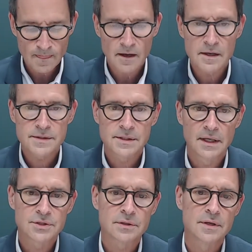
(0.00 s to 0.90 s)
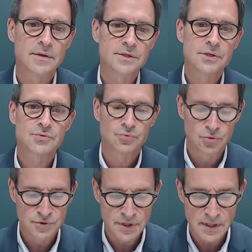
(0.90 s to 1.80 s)
Essentially, this is
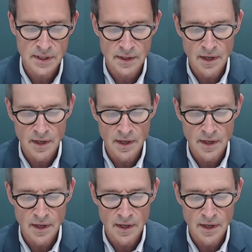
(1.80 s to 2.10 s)
routine